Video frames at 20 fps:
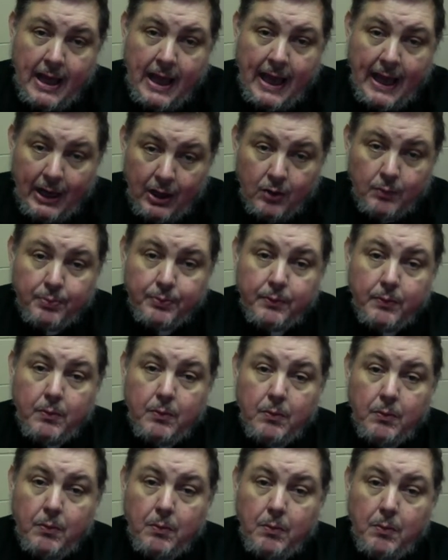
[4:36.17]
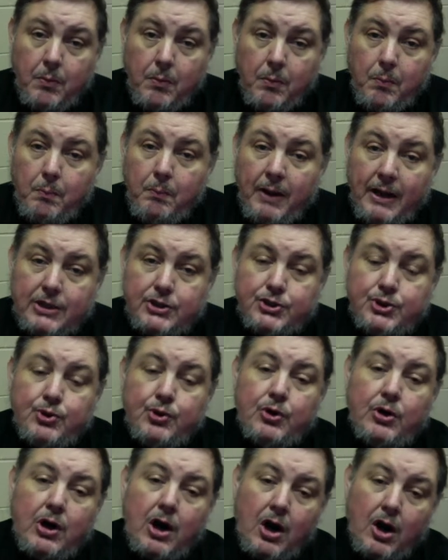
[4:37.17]
help make
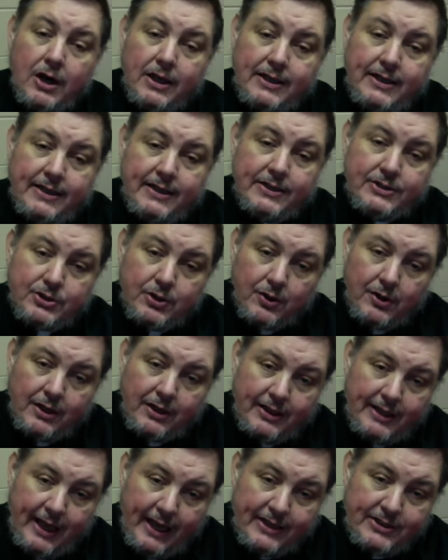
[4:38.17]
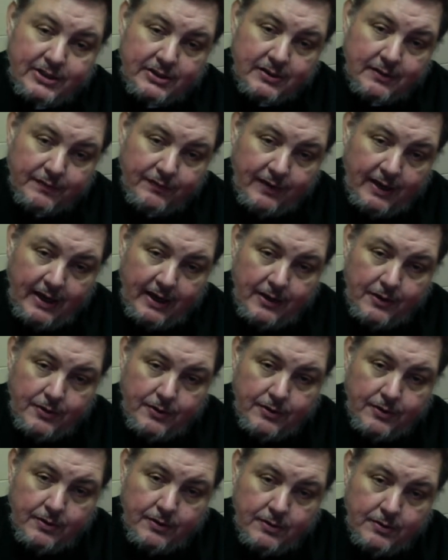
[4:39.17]
sure our kids are engaging the faith